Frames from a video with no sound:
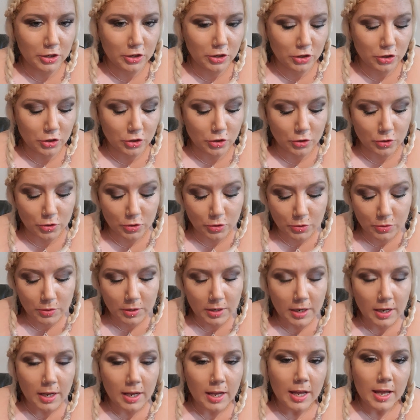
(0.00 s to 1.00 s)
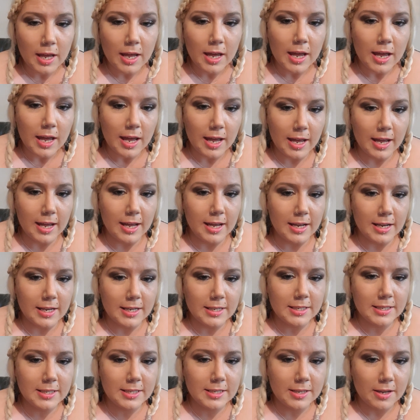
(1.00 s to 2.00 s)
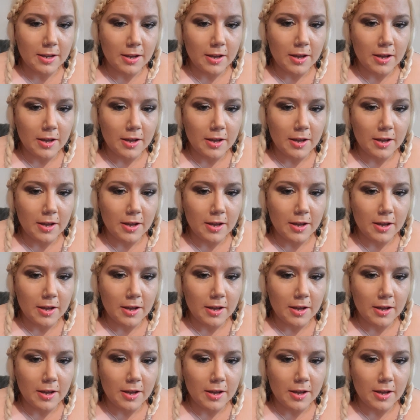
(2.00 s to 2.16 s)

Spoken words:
do is